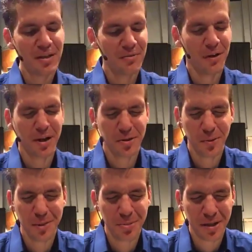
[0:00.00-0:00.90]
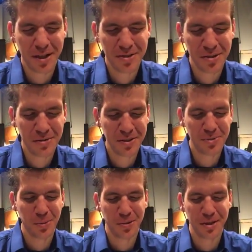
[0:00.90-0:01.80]
Father, we praise you this
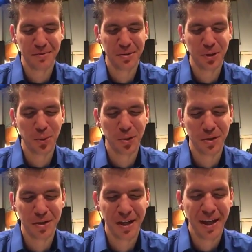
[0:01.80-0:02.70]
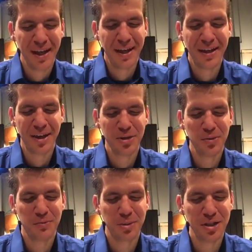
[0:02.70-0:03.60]
morning for your word and how
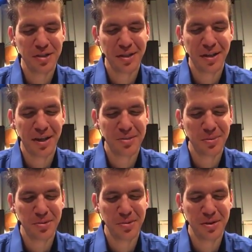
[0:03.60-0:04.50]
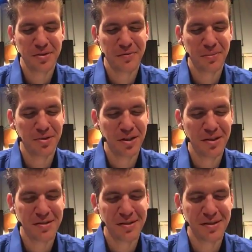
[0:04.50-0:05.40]
you've preached the gospel to us from
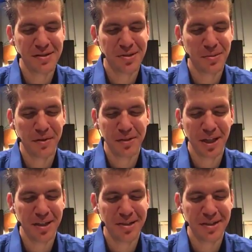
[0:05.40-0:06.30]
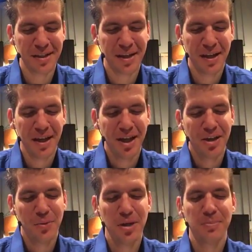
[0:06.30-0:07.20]
Genesis to Revelation.
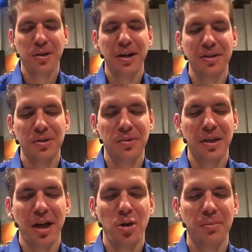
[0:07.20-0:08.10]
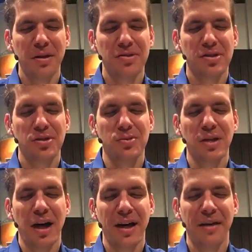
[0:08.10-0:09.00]
We pray that you would help us to
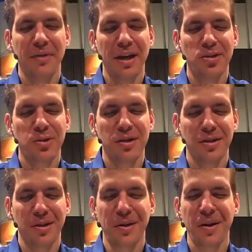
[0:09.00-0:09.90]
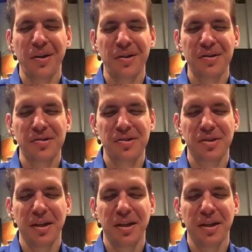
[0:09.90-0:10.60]
not have hatred in our hearts.